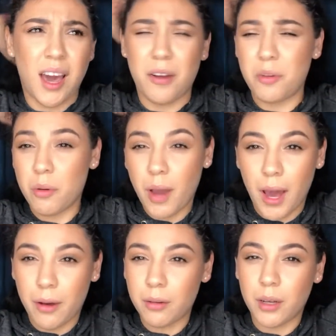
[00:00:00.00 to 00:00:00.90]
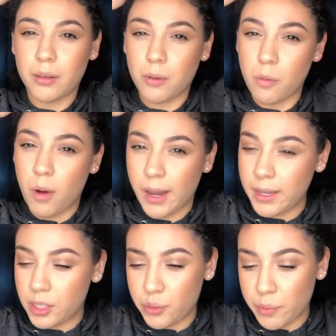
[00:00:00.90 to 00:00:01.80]
I don't know how, I don't know why.
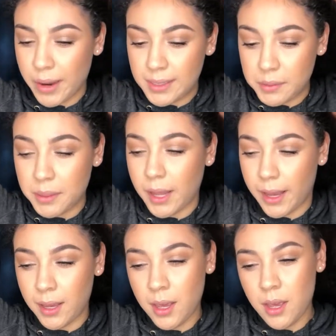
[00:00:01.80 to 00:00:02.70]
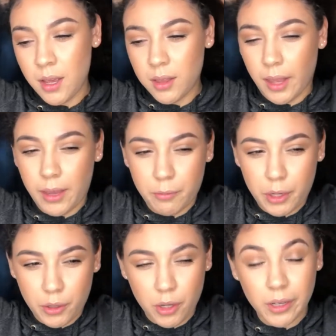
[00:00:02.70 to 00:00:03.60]
It just reminds me like like when
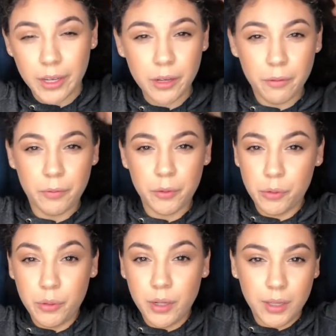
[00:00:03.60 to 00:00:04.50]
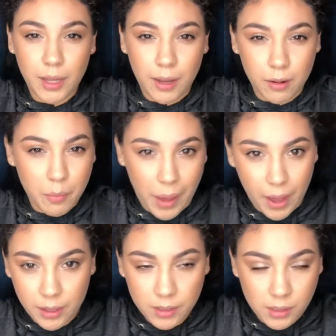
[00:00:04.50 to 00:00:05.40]
you're cooking your food like on a
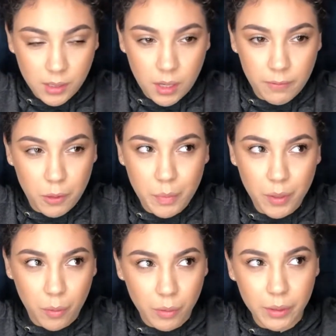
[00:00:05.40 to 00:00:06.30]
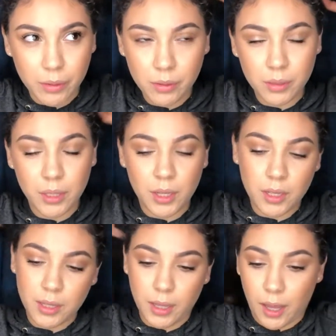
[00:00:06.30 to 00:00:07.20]
pan and stuff you put oil
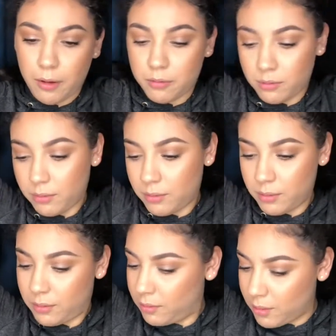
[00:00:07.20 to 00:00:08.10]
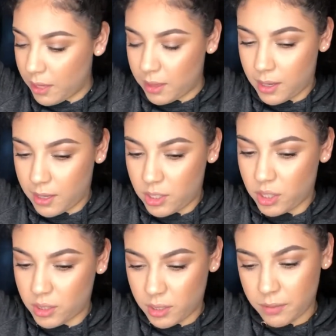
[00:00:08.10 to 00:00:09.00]
like I don't I think it
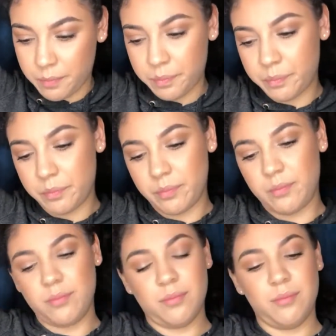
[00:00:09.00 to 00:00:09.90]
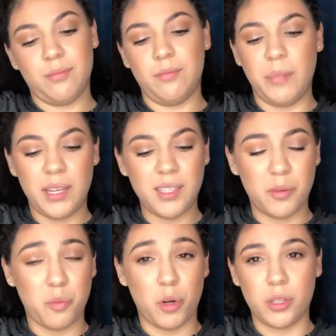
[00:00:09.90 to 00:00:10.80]
just makes
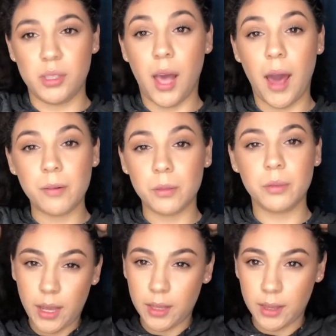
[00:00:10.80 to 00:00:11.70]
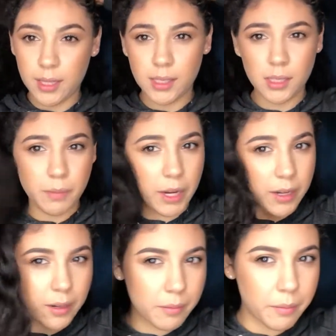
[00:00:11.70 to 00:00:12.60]
it worse I don't know this is
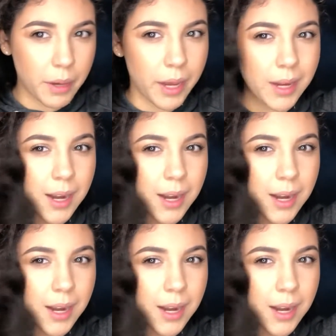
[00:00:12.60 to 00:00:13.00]
my my